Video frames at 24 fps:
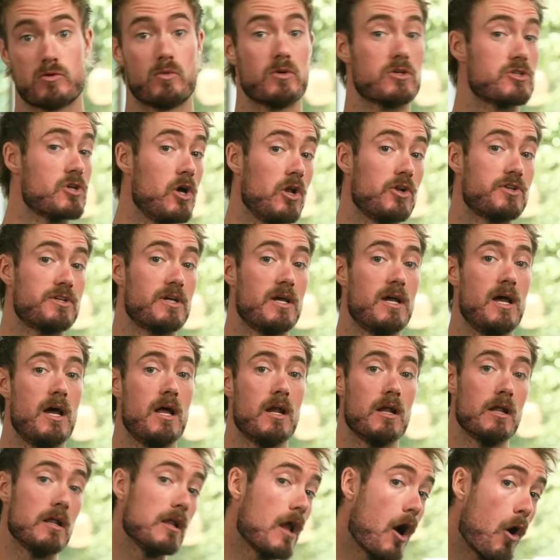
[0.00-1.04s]
a result,
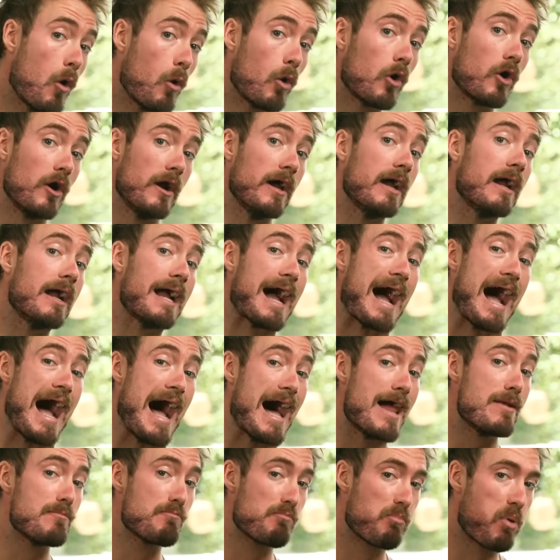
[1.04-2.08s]
lowering
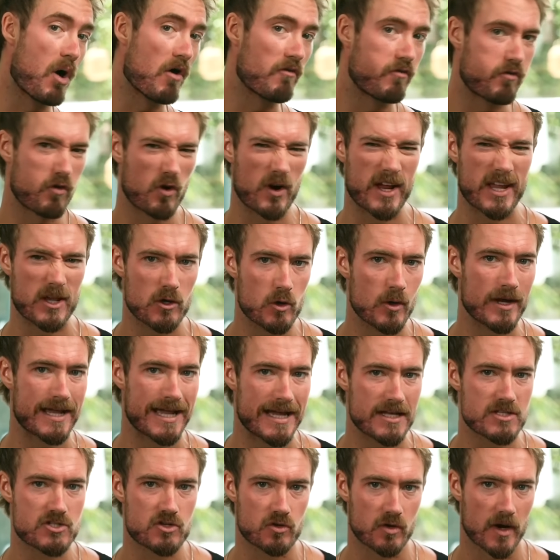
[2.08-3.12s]
and buffering you
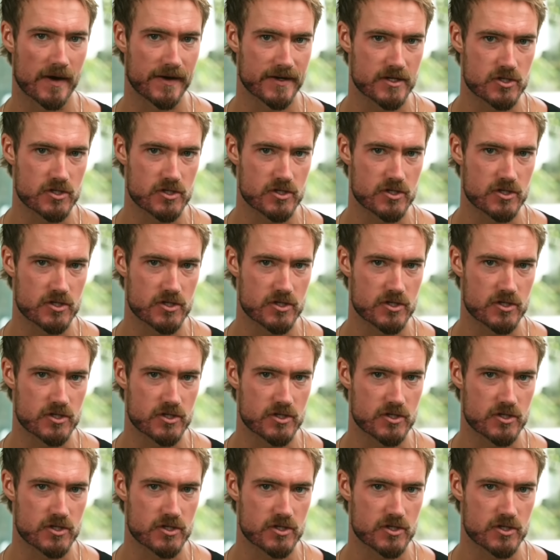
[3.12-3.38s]
against chronic